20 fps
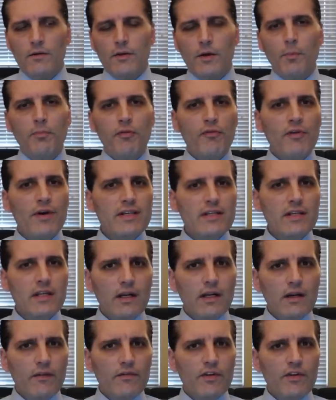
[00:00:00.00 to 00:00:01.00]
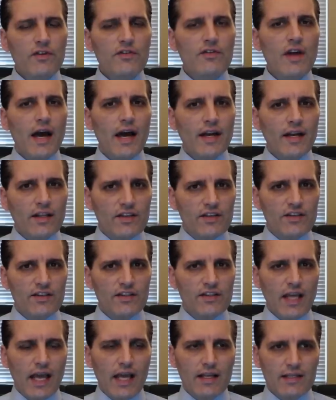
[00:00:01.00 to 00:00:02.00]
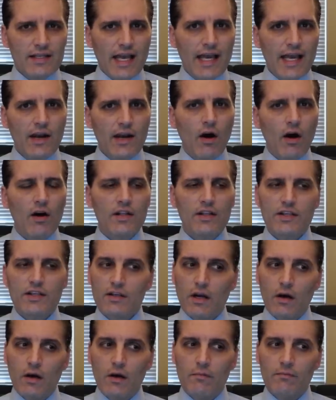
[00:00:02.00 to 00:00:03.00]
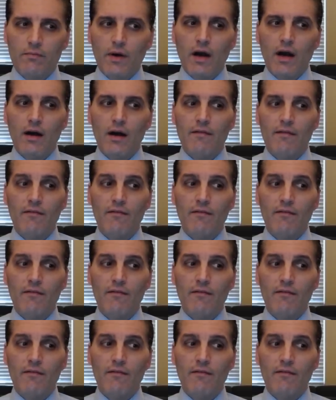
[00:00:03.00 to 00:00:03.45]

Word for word: The President of the United States hit on some